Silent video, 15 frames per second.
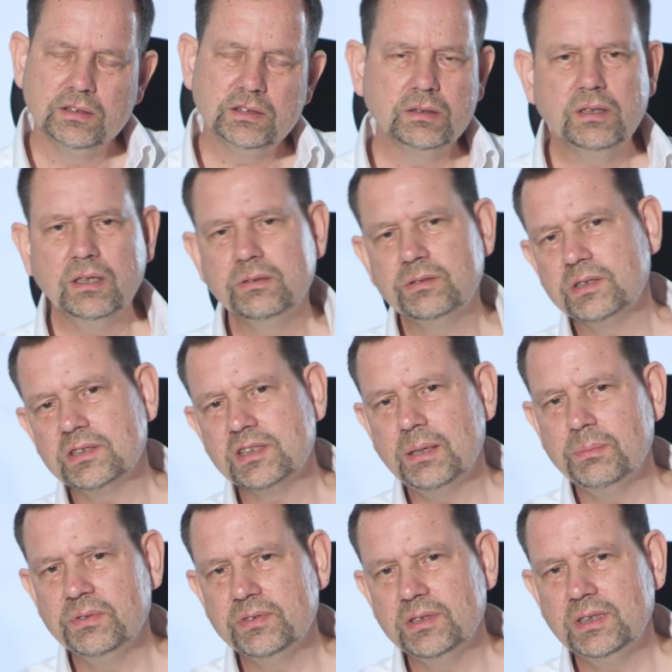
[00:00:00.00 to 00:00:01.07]
So those are
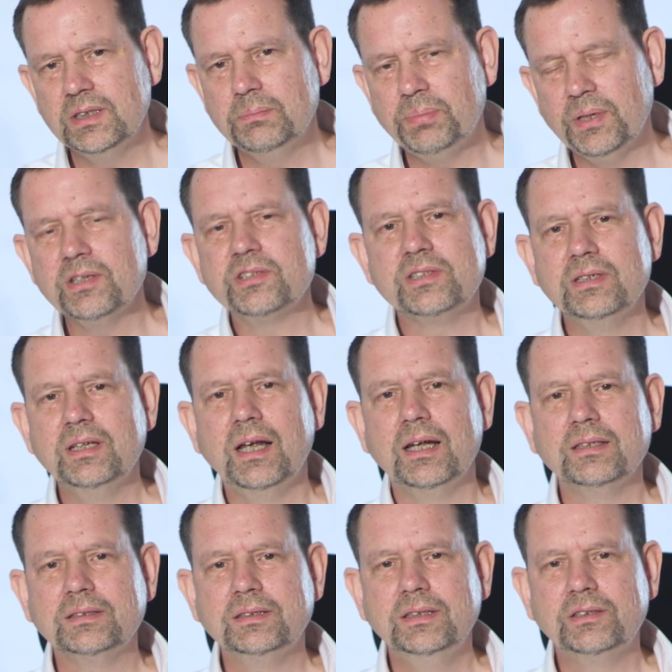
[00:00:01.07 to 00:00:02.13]
some of the
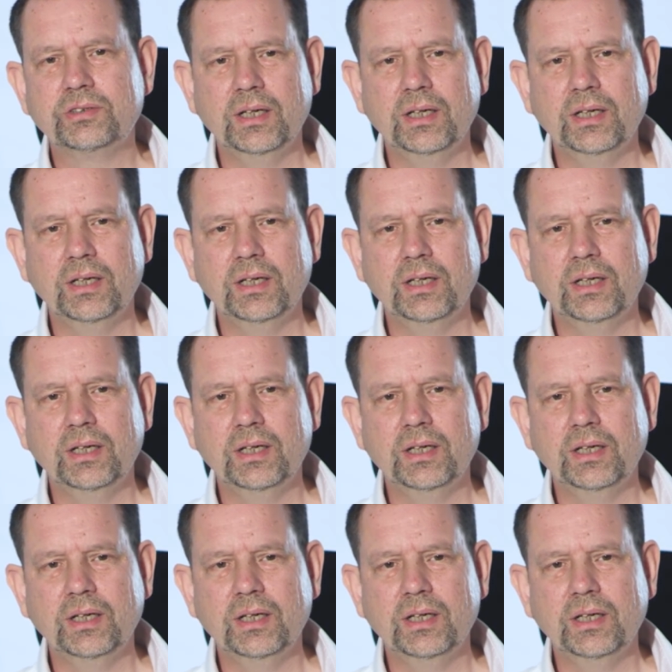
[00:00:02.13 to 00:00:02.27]
personality